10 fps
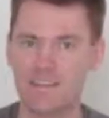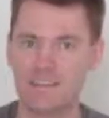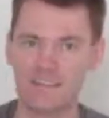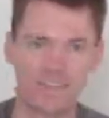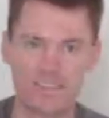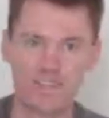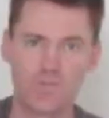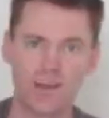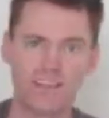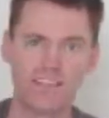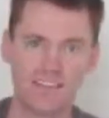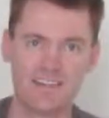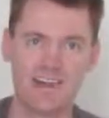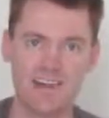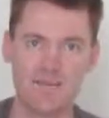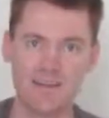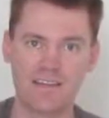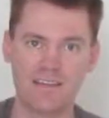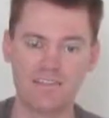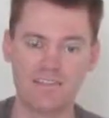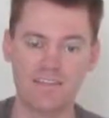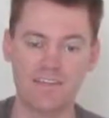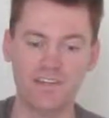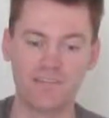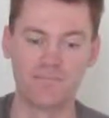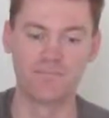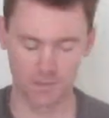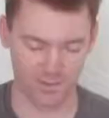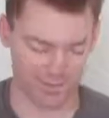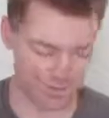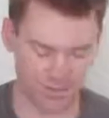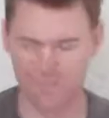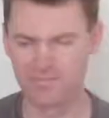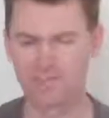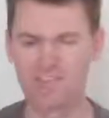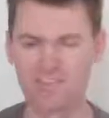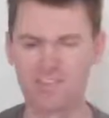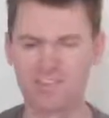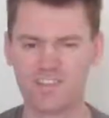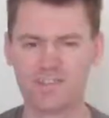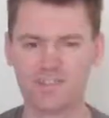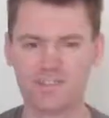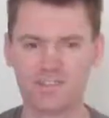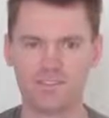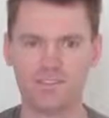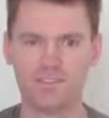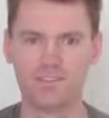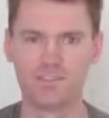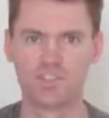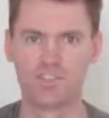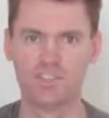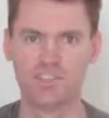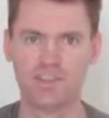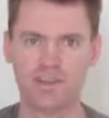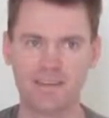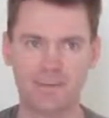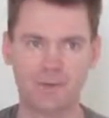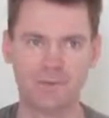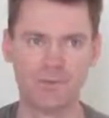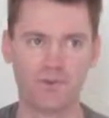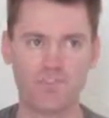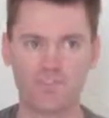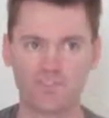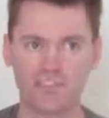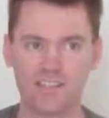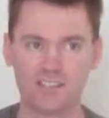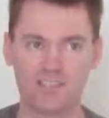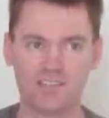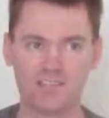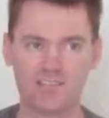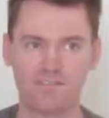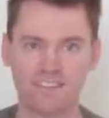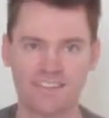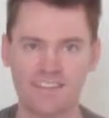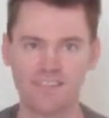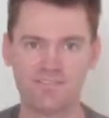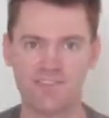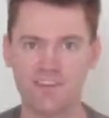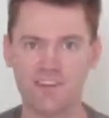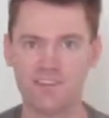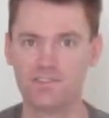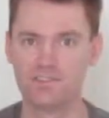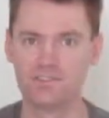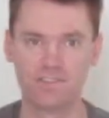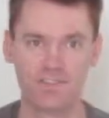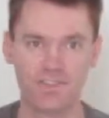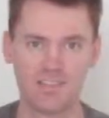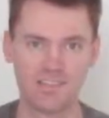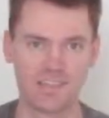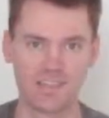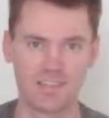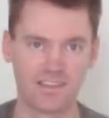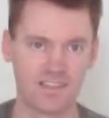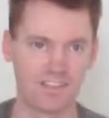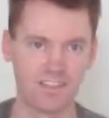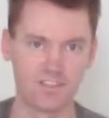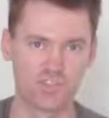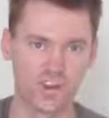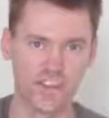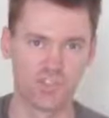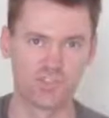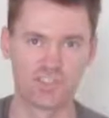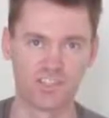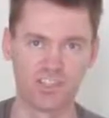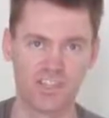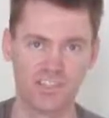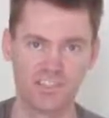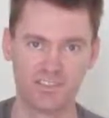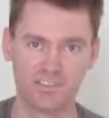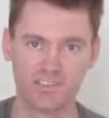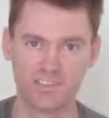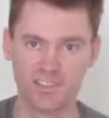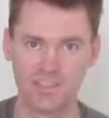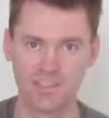So that's why I'm making this video. So now for a long time, YouTubers has been hit by copyright strikes, like flagging videos and getting strikes on their channels.